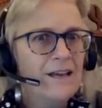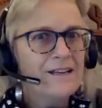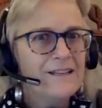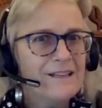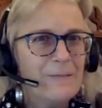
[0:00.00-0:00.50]

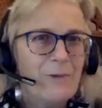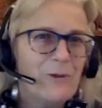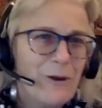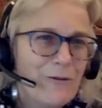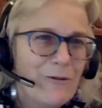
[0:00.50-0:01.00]
they both
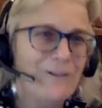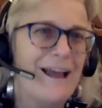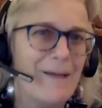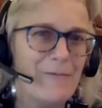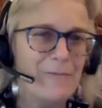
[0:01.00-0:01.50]

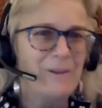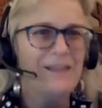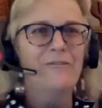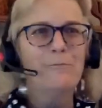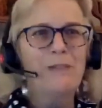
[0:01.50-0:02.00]
overlap but they
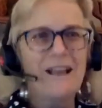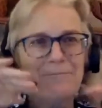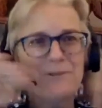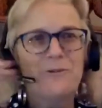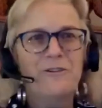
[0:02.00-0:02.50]

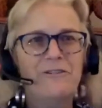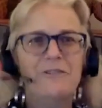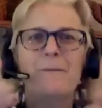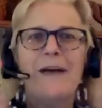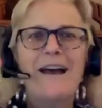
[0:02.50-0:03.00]
overlap sort of in the
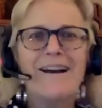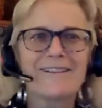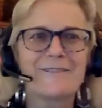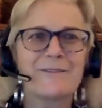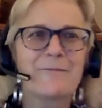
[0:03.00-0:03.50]
back
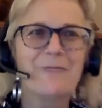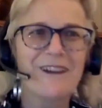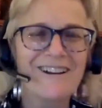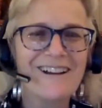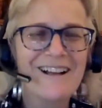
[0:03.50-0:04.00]

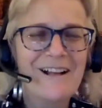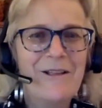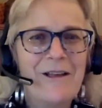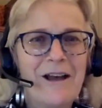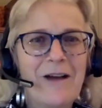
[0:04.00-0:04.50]
somewhere
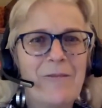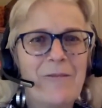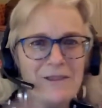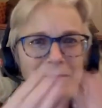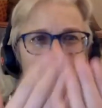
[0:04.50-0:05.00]
um,
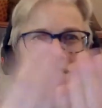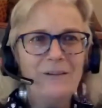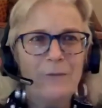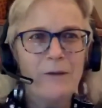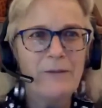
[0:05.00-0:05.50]
in the
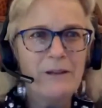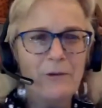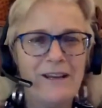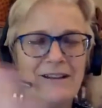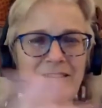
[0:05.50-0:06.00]
middle where we
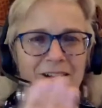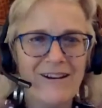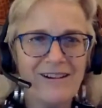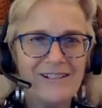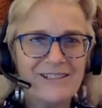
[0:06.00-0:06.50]
create
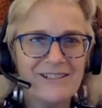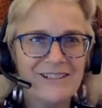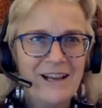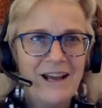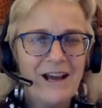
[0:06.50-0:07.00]
art
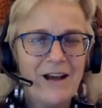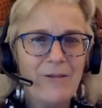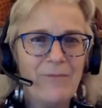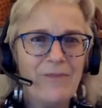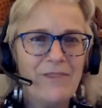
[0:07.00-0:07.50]

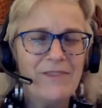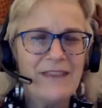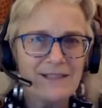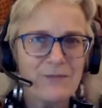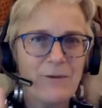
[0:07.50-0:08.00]
um,
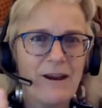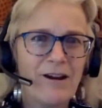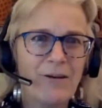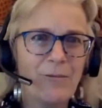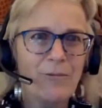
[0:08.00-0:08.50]
that's
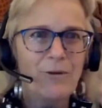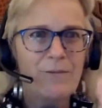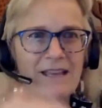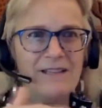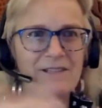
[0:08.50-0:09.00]
where we're
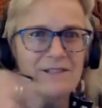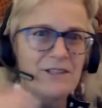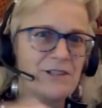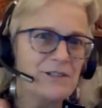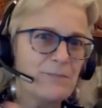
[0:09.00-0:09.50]
making
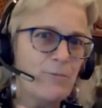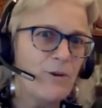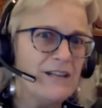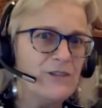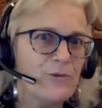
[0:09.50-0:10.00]
decisions
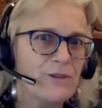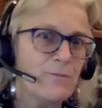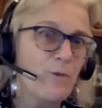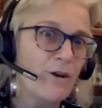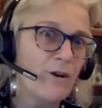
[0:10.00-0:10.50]
pointing towards
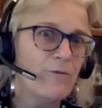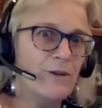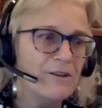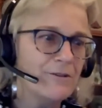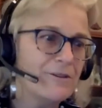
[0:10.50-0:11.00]
more of
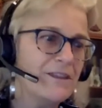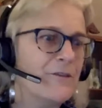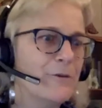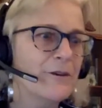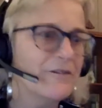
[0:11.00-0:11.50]
one or the
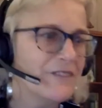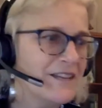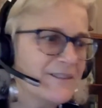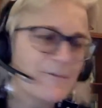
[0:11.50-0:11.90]
other of these